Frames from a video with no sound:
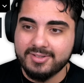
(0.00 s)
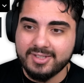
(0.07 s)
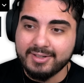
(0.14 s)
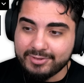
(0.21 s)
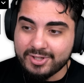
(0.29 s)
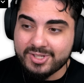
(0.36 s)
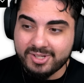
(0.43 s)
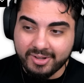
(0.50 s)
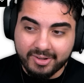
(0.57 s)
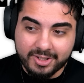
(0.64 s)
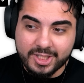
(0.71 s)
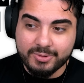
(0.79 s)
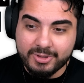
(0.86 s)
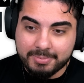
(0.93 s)
If you solo
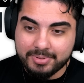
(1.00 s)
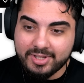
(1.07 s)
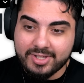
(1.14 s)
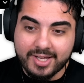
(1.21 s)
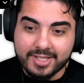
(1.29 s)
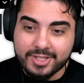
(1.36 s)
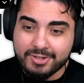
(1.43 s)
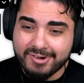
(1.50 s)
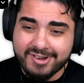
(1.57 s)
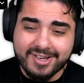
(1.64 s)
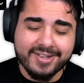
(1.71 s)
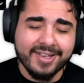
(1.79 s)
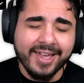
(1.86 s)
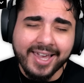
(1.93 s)
queue with PK, you're
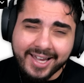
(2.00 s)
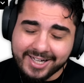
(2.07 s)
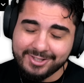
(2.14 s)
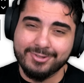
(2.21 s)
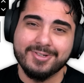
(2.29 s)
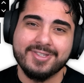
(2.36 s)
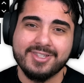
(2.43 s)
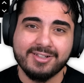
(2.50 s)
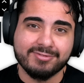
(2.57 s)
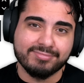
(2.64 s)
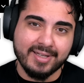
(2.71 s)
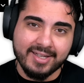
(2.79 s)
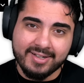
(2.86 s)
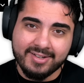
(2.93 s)
gonna hate yourself,
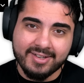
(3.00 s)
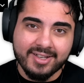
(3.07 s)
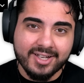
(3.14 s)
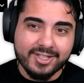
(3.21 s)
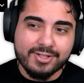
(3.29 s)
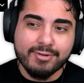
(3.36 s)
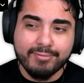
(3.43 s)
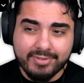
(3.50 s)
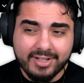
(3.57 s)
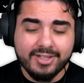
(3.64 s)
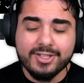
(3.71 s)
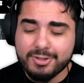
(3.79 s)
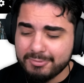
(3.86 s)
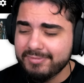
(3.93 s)
man. You
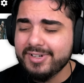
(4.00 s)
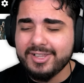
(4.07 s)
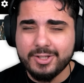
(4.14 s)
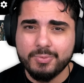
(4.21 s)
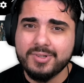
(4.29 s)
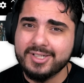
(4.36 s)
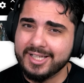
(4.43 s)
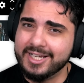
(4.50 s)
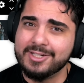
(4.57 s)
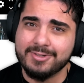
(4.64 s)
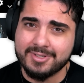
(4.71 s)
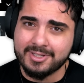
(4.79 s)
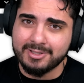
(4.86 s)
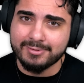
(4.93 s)
really, you really will hate
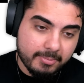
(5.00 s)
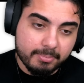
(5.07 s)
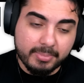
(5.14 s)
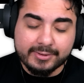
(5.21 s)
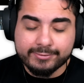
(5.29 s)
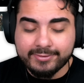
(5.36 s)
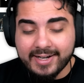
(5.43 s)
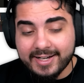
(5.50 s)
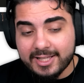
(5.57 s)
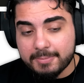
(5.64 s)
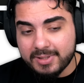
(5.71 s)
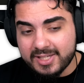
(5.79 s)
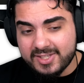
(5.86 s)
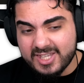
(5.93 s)
yourself. But fighting
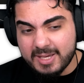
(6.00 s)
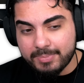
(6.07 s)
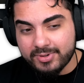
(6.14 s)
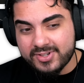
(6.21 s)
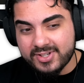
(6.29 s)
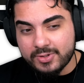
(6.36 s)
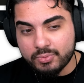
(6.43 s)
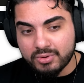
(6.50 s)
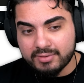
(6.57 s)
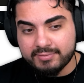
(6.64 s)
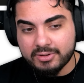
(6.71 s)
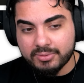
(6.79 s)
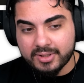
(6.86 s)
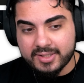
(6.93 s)
peacekeepers in
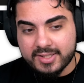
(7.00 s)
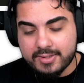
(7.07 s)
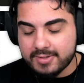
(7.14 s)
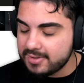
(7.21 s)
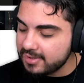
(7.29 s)
1v1s,